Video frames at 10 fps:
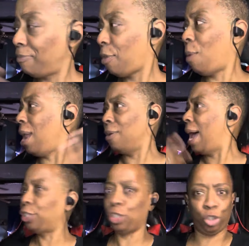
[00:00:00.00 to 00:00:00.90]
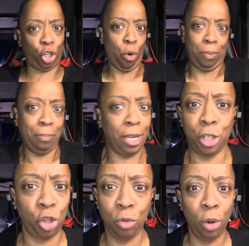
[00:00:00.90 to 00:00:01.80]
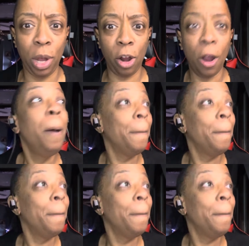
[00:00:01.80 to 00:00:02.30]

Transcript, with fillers: why don't I just show up and be a Zoom lawyer?